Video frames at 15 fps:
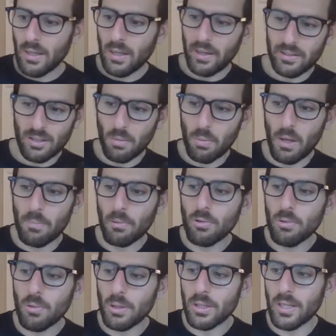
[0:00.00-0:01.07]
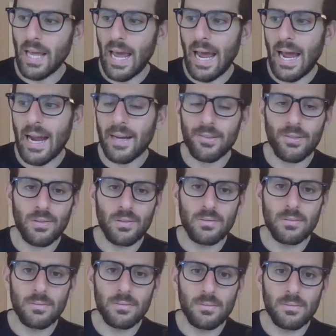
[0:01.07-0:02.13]
it's the people who are going to act
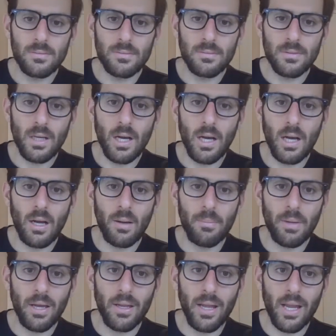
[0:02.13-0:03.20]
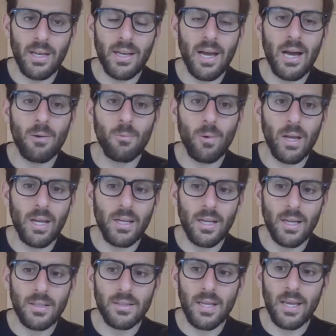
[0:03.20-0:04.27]
um, and, and not wait
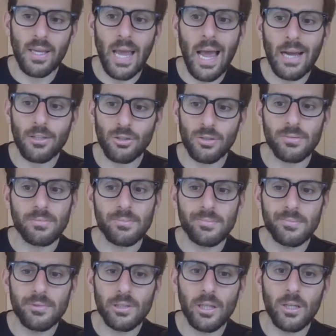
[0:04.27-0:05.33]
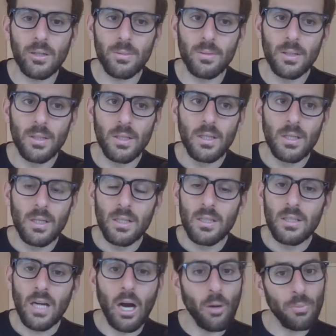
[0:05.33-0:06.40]
and take action. So
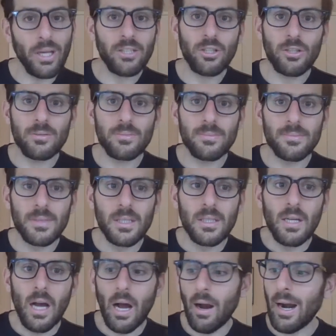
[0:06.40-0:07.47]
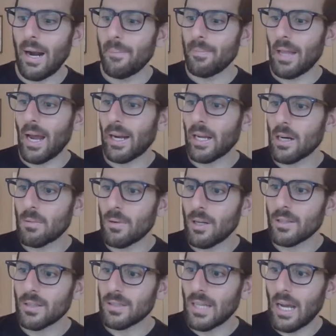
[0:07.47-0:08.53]
I hope that's you. All right. I got to
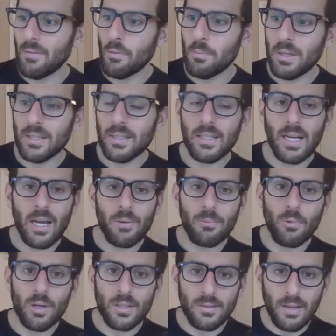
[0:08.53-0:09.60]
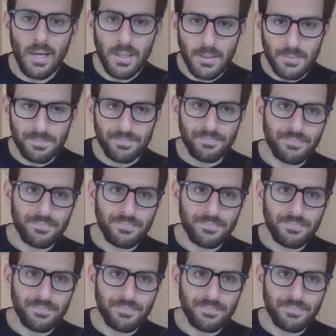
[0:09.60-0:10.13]
run because I have a meeting at one o'clock.